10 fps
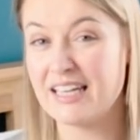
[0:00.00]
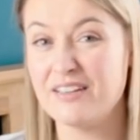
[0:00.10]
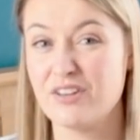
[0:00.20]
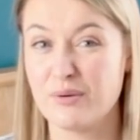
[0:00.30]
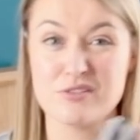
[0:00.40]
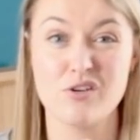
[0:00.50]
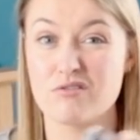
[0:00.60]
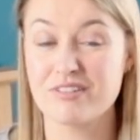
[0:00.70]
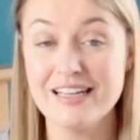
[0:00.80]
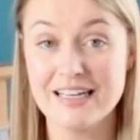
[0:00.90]
Even though it's
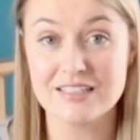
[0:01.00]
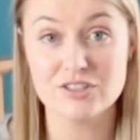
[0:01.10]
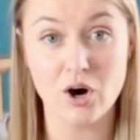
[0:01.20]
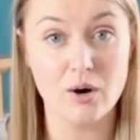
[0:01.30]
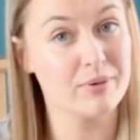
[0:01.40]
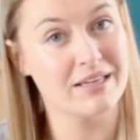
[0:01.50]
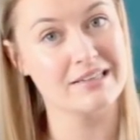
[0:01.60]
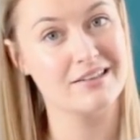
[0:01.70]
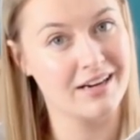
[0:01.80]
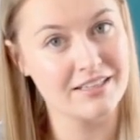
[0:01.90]
not really a top,
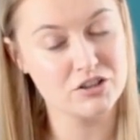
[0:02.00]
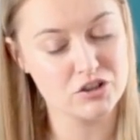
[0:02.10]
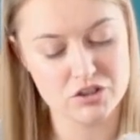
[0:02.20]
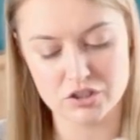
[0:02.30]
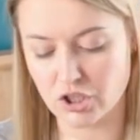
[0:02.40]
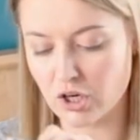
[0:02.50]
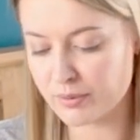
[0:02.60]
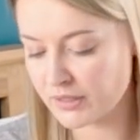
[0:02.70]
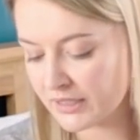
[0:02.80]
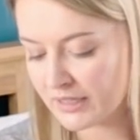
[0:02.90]
it kind of does the
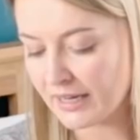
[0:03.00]
job.